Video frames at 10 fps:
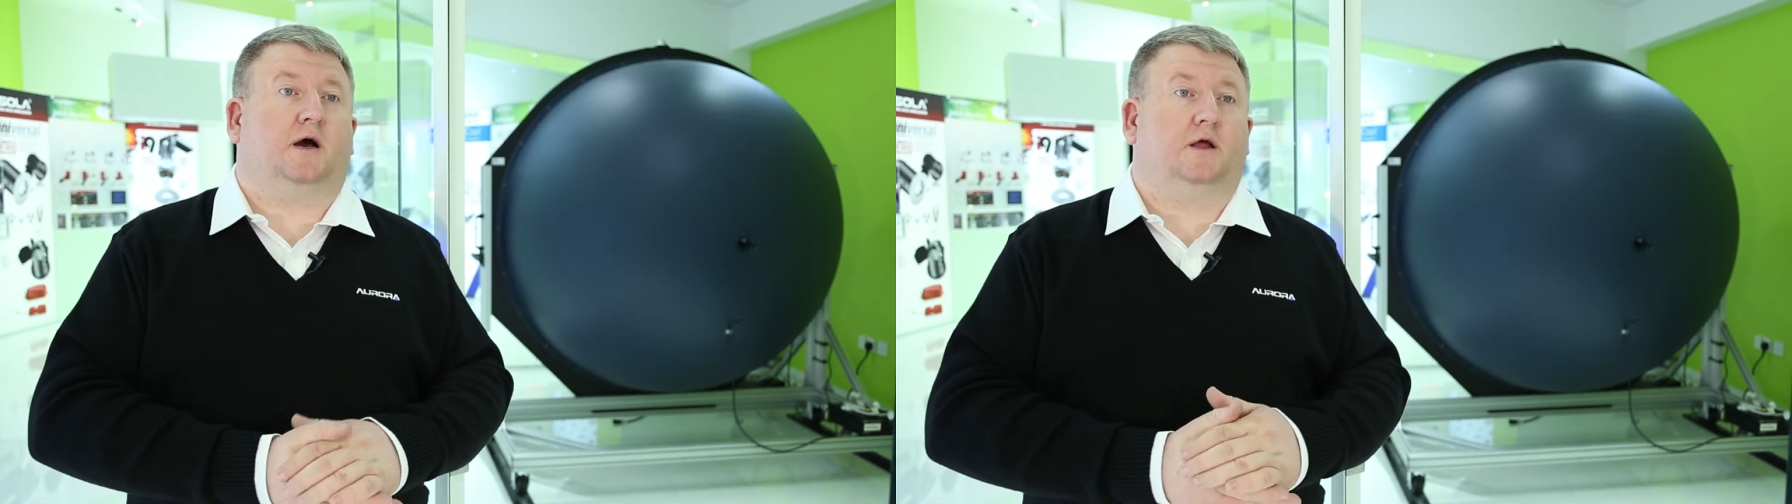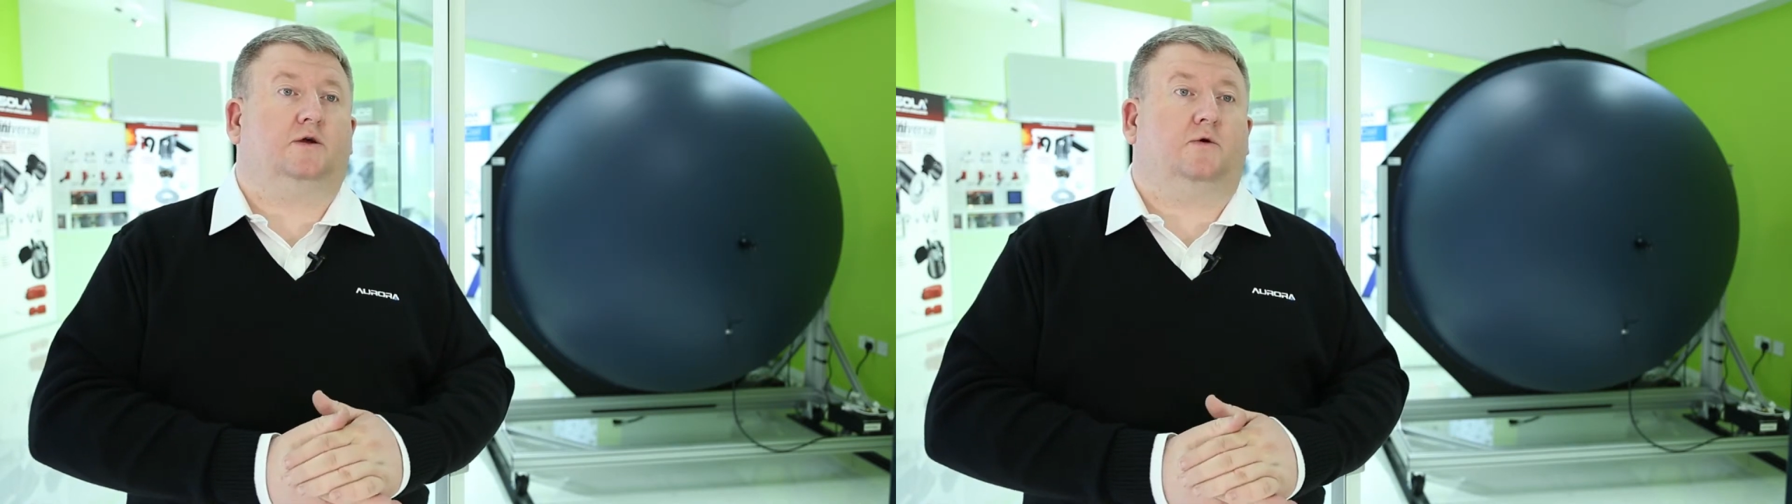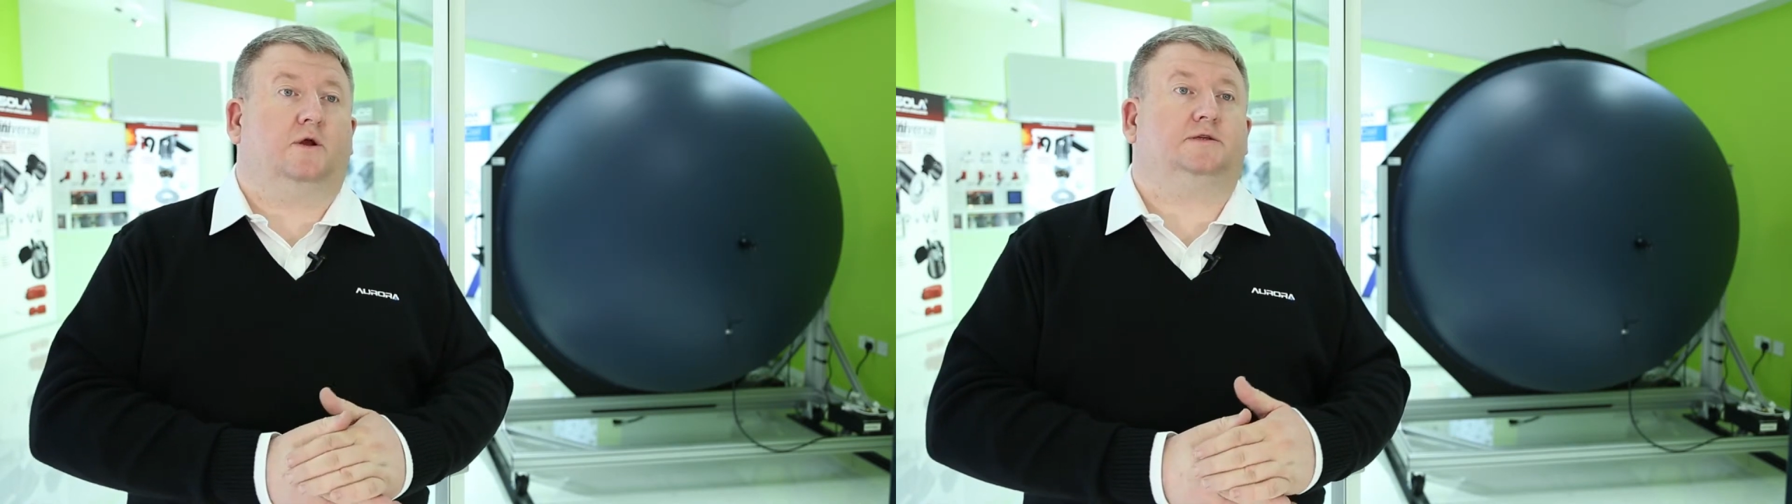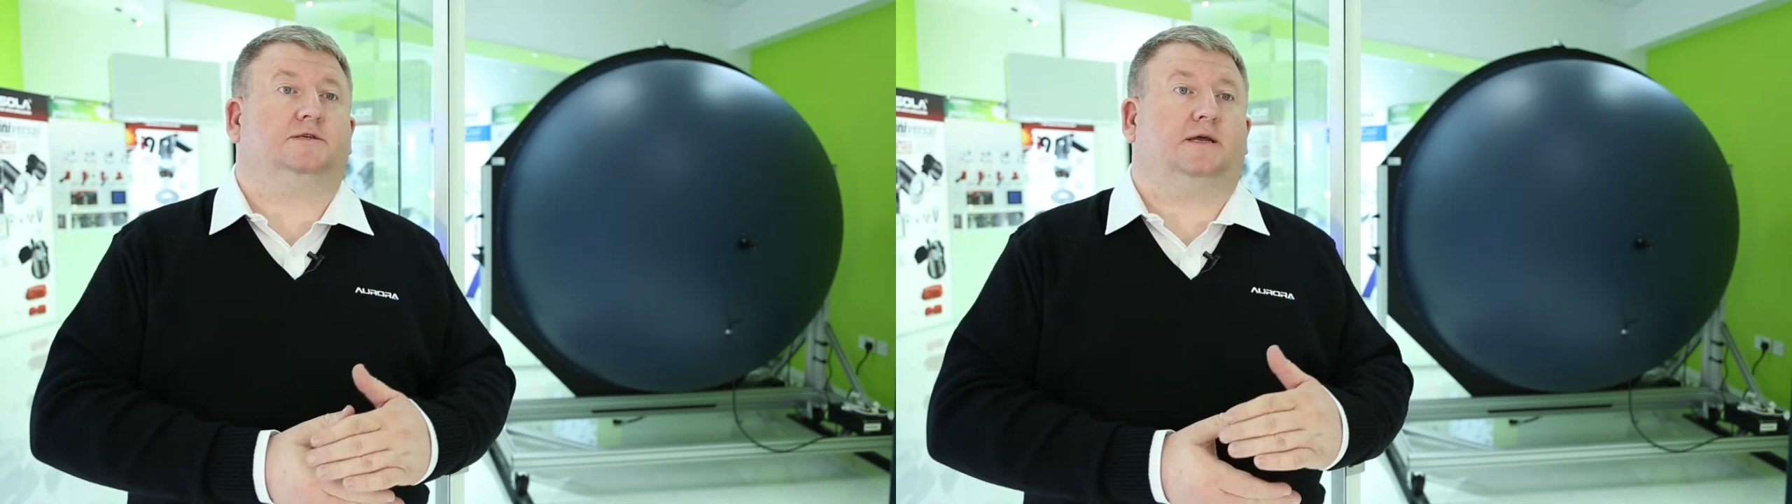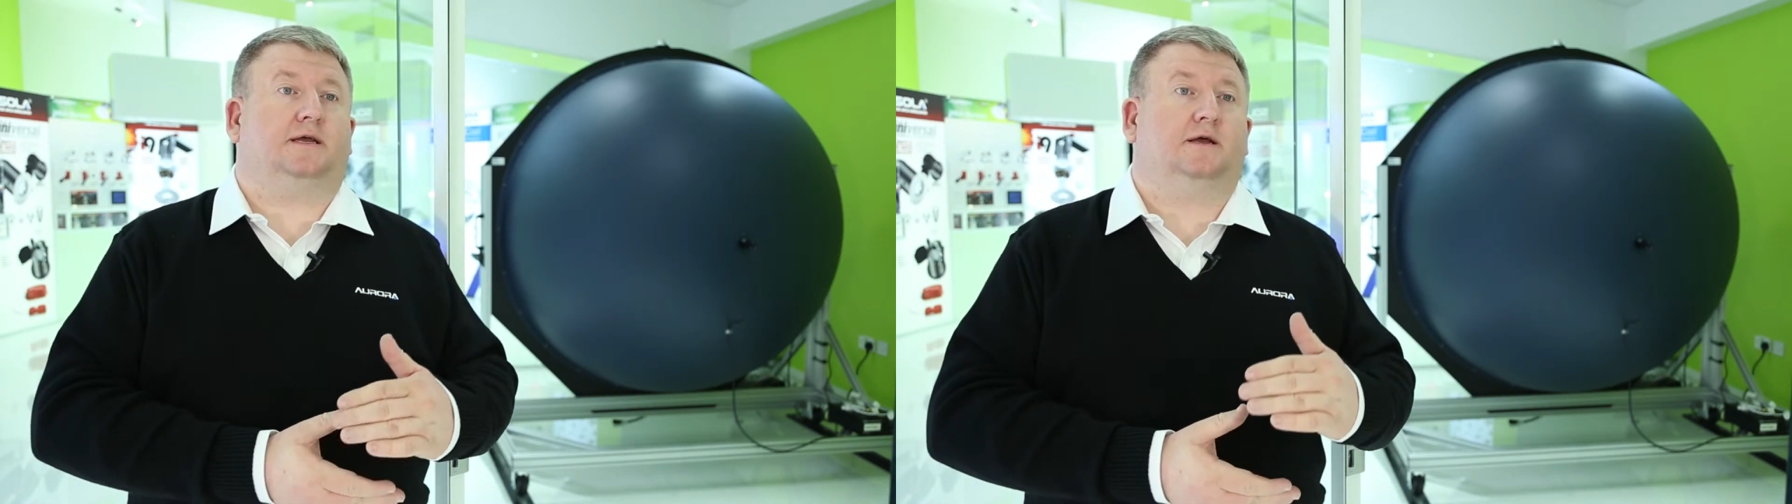colour
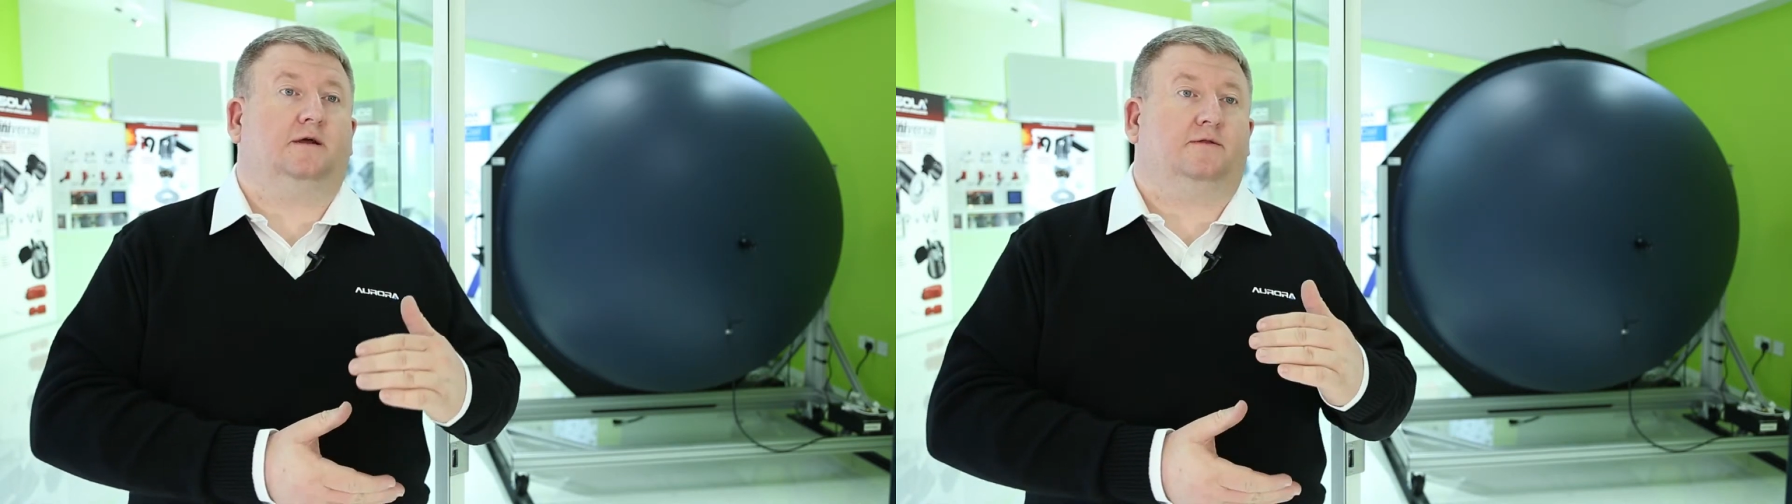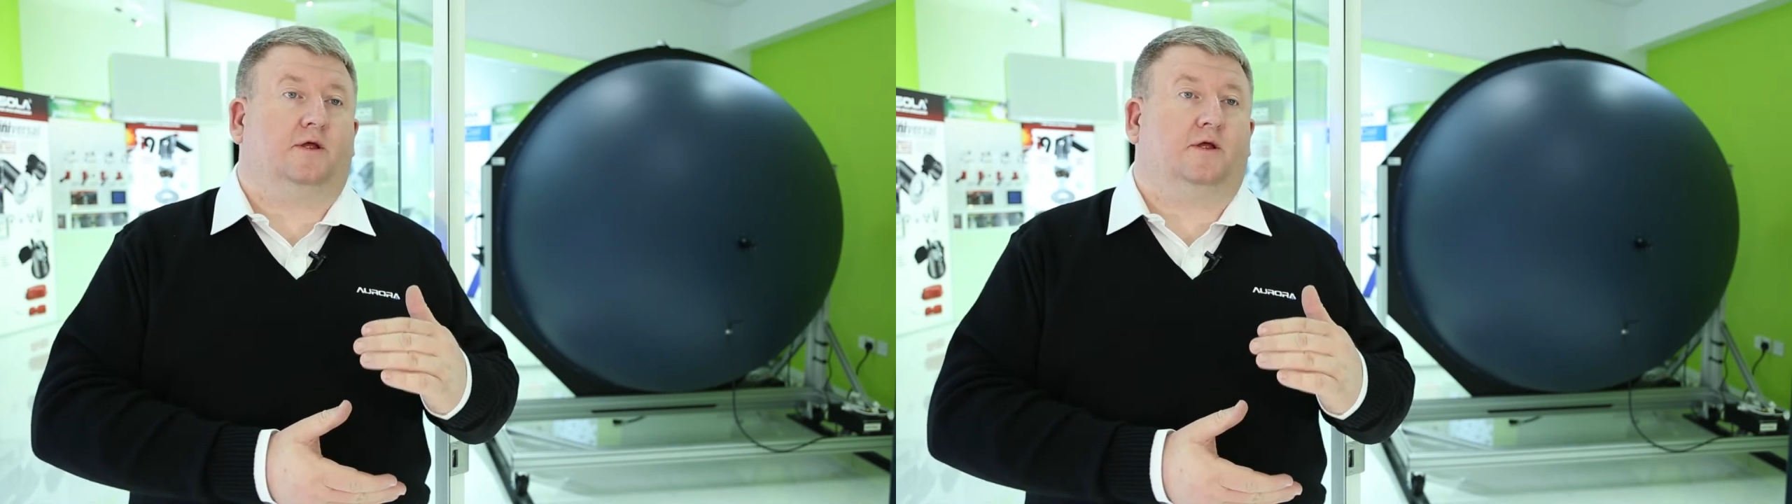quality,